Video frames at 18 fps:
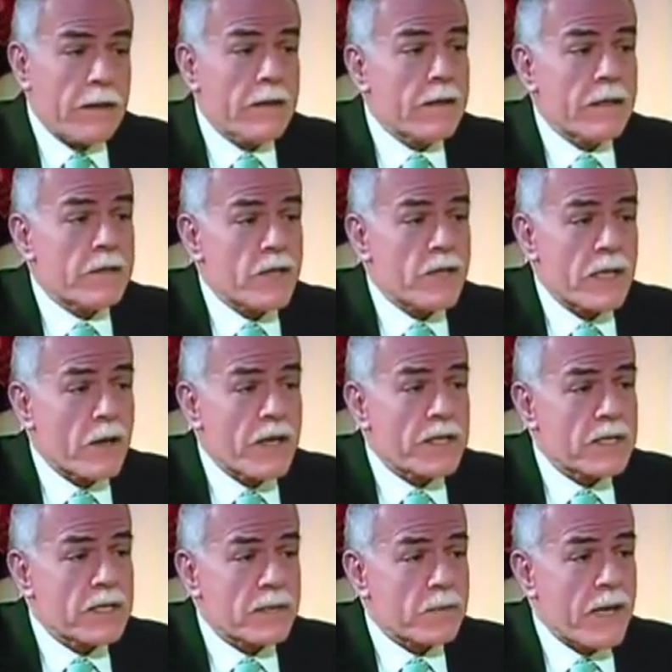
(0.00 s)

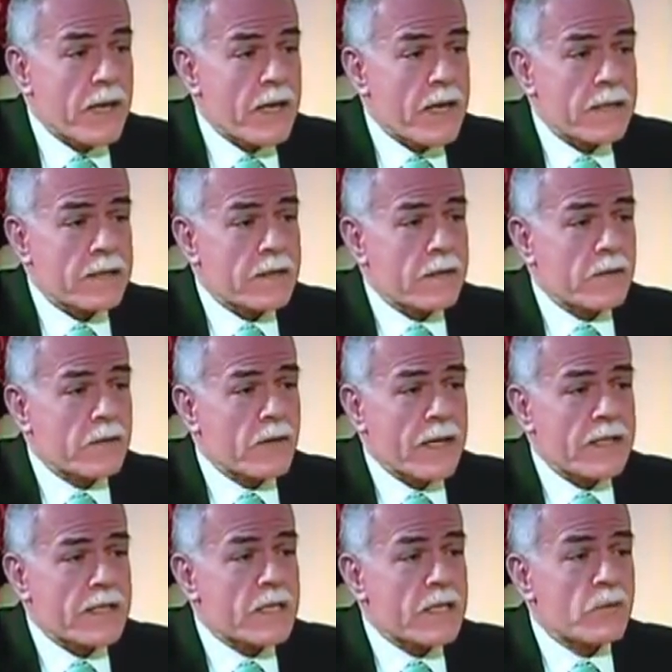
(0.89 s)
in generations
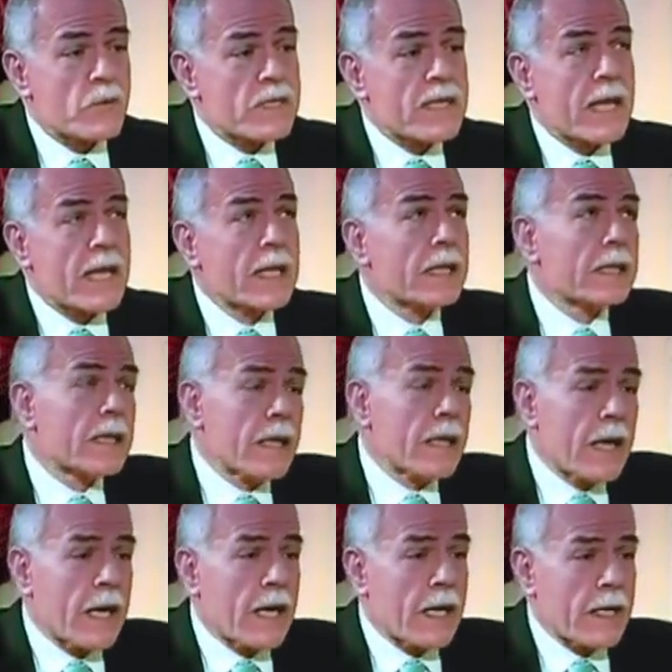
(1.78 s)
past, the United States
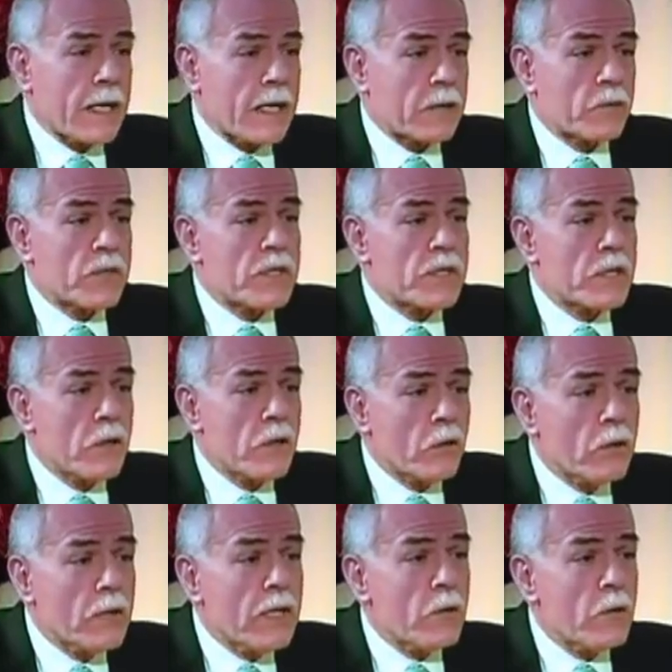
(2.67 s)
was held high.
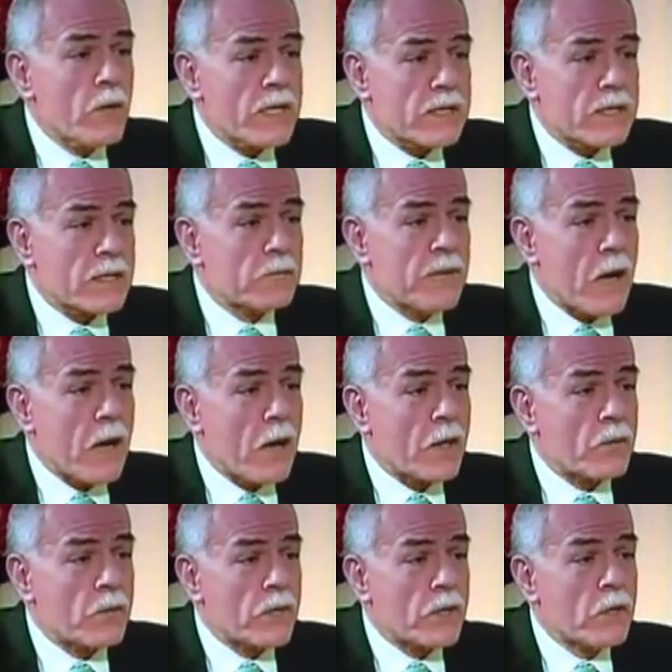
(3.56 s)
It was the only
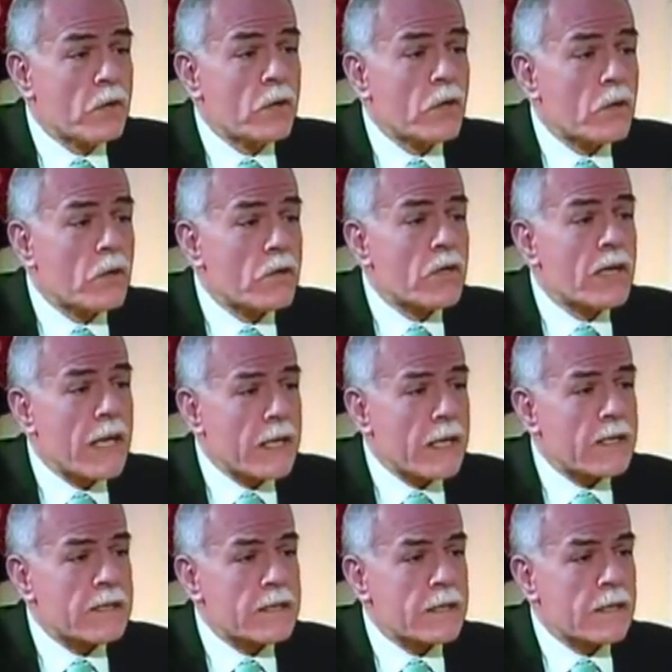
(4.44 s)
Western power with no
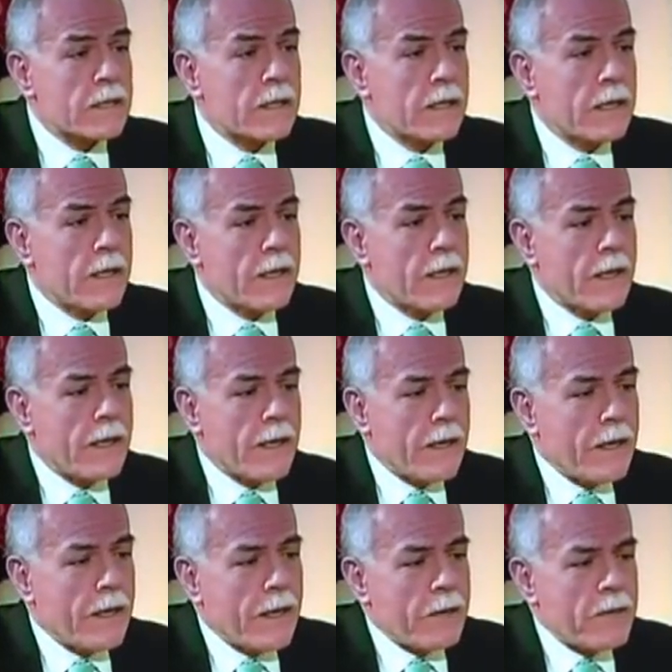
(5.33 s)
colonial legacy.
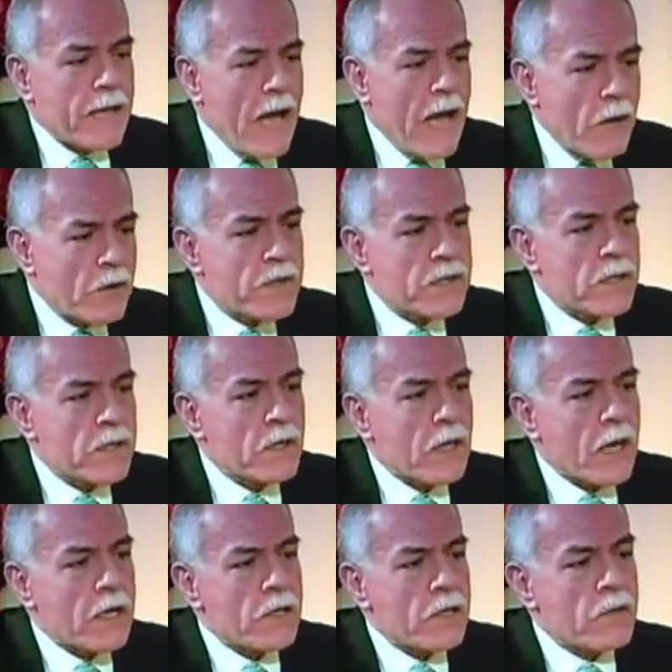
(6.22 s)
I mean, how
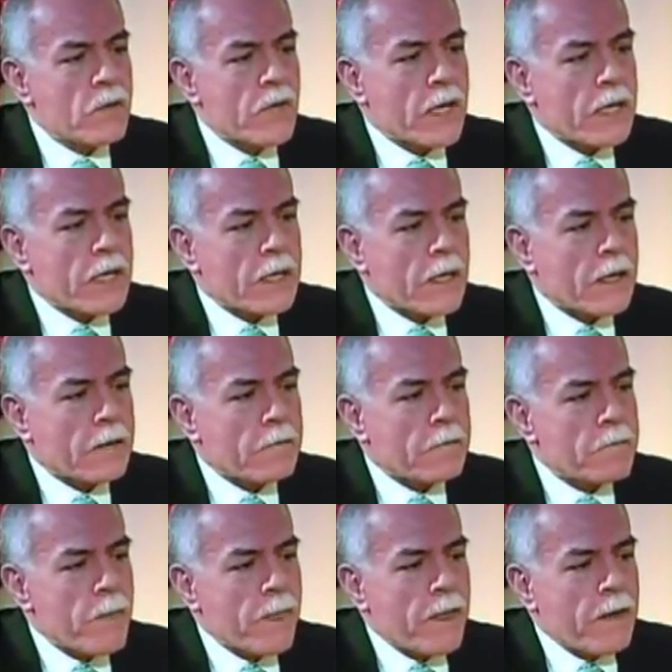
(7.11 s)
concerned are you?
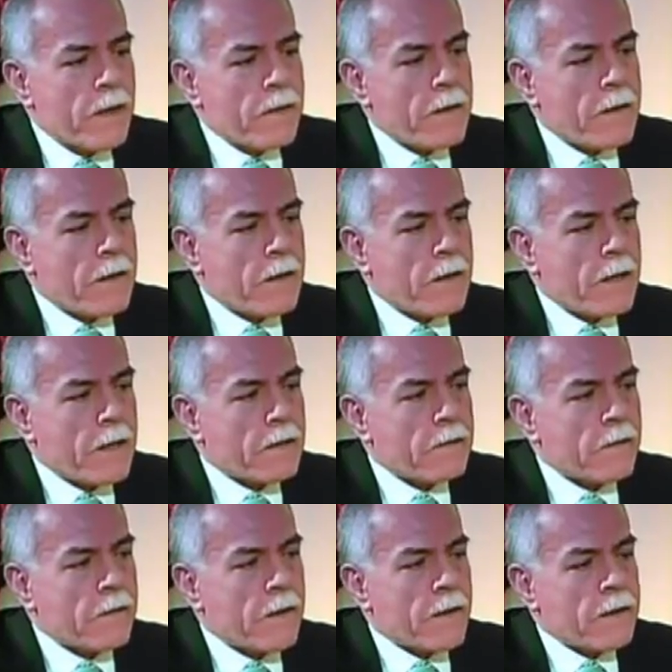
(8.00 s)

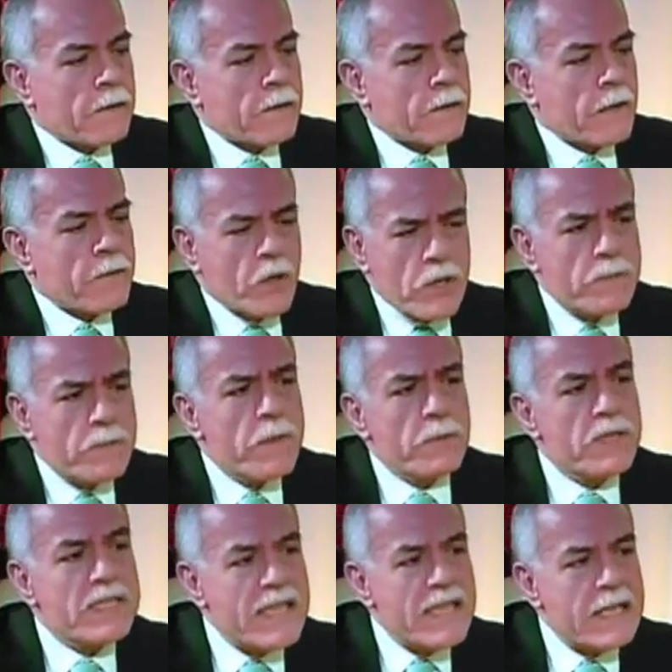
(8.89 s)
And
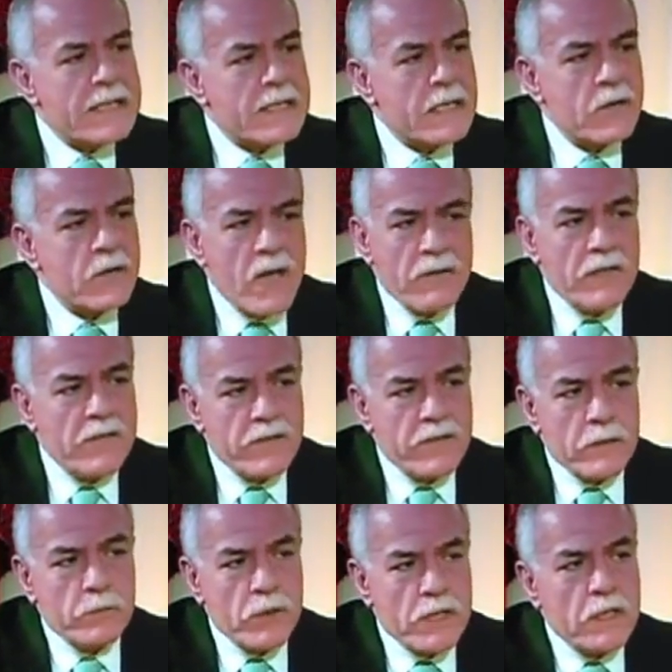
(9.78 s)
because people sense
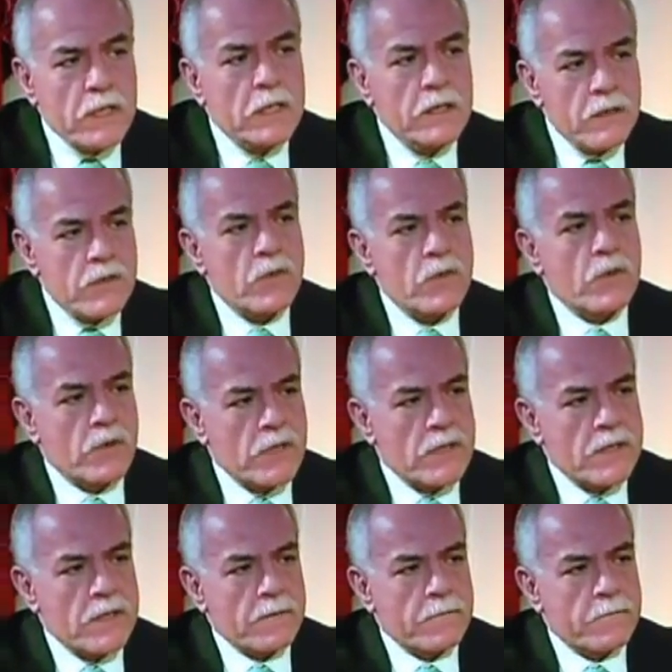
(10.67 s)
that you have a different political
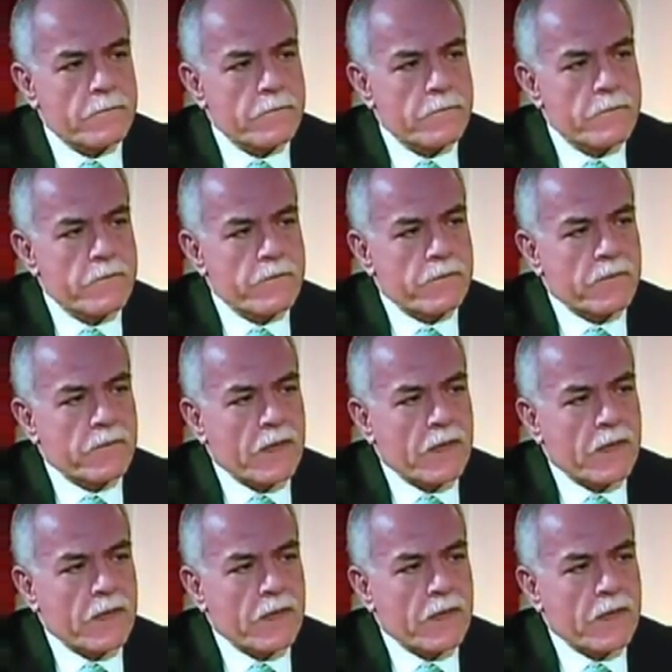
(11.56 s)
discourse,